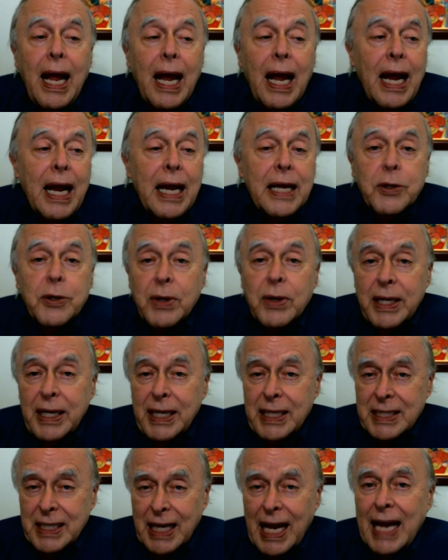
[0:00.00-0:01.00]
And you
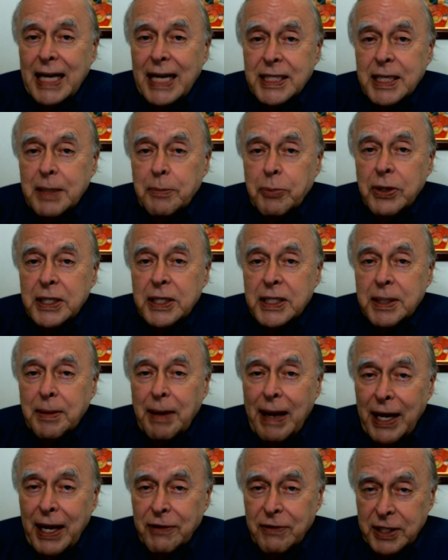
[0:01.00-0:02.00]
can actually put in some
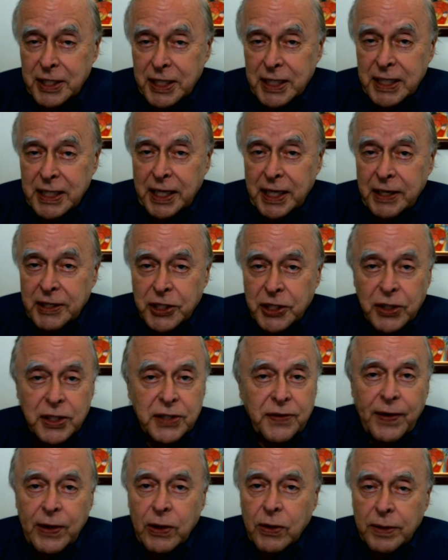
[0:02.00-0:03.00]
addresses in the
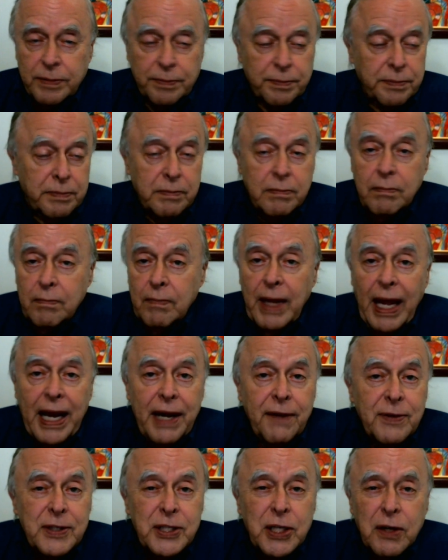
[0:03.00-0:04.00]
search field, and
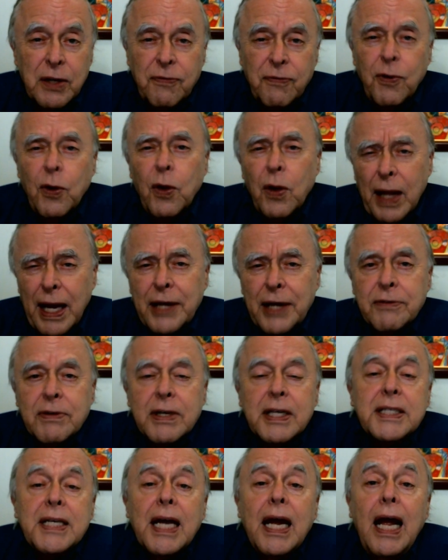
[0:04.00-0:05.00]
if it's a full
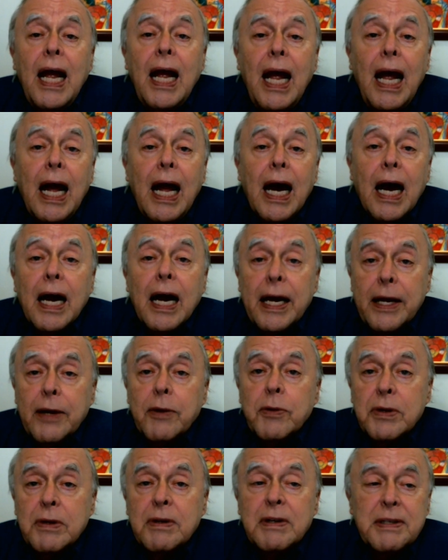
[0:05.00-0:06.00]
address,
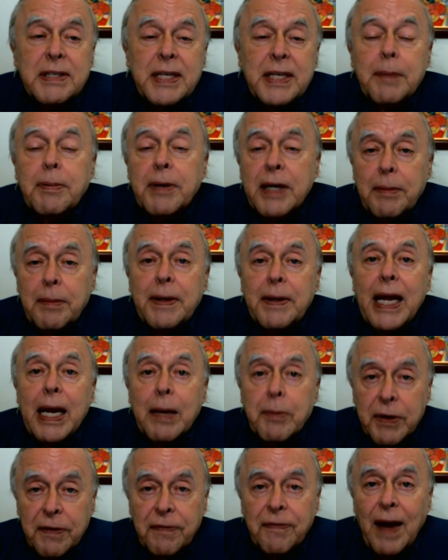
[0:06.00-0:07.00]
it'll typically be
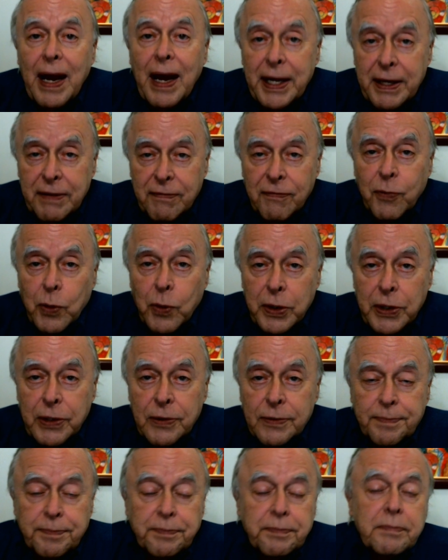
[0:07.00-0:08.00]
able to find it for
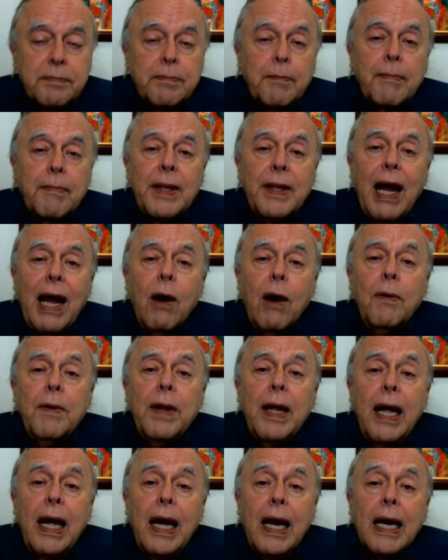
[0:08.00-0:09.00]
you. Now,
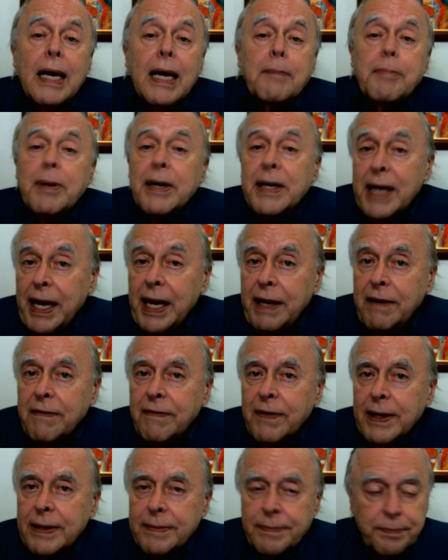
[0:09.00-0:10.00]
but in any
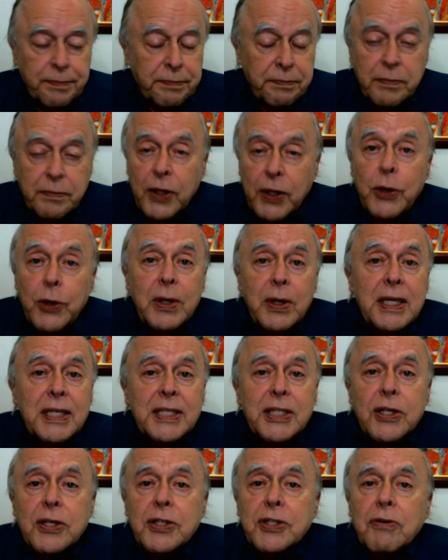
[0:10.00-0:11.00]
event, you can
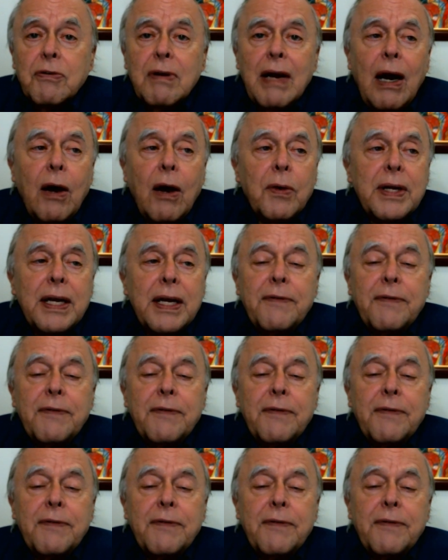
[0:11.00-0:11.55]
search around.